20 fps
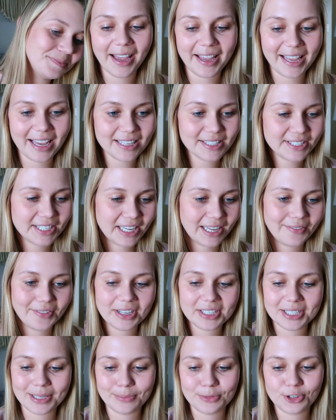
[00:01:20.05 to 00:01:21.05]
I guess to give
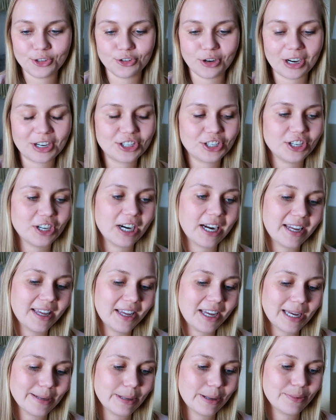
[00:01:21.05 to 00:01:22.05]
us some structure, I
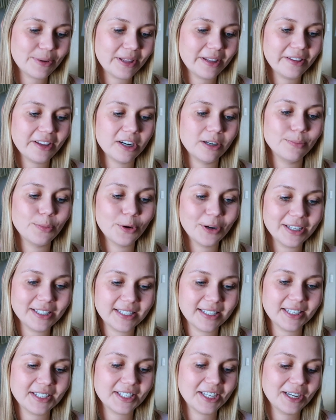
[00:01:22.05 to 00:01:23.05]
can come up with a little point
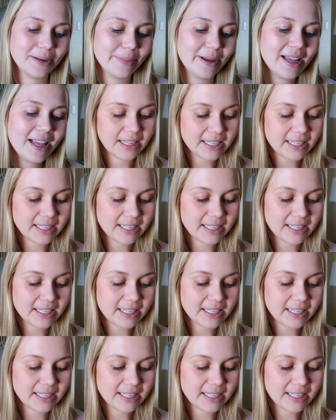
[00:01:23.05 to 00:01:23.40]
system.